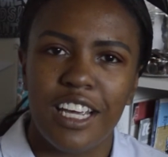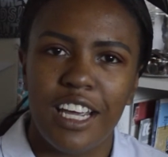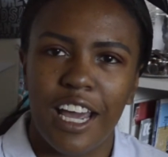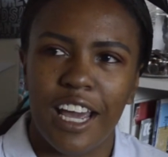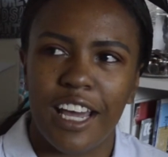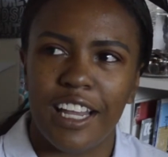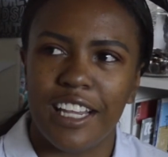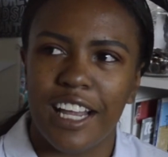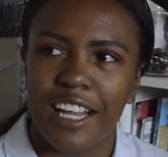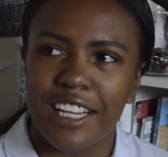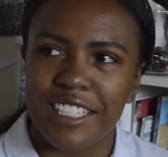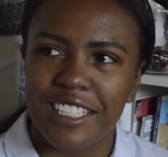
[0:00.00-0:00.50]

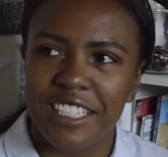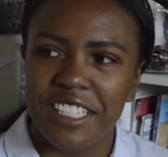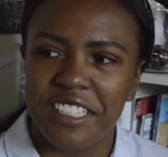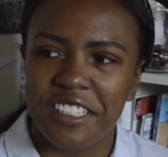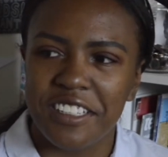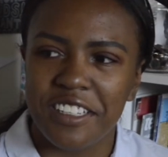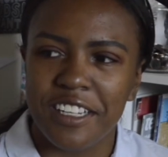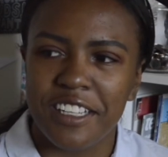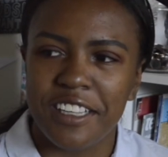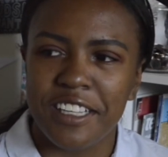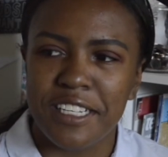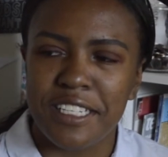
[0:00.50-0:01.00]
and that's
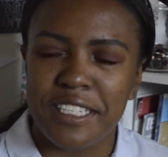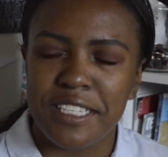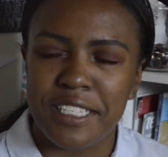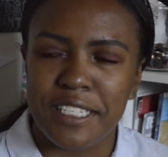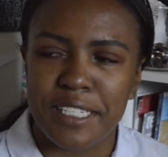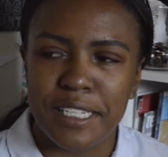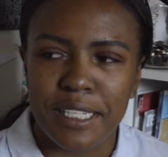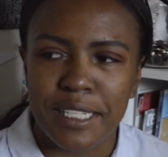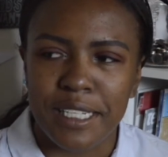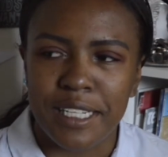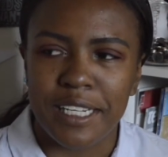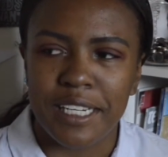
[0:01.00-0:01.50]
including the
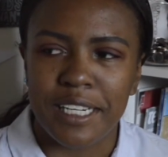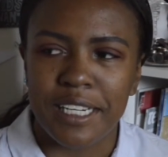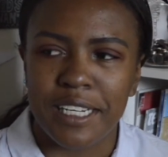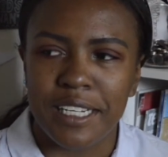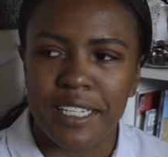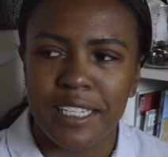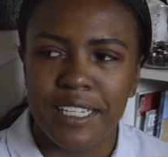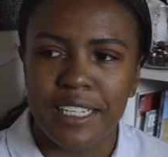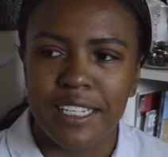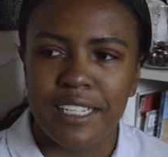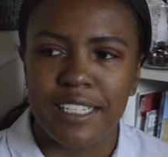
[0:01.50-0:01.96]
Stila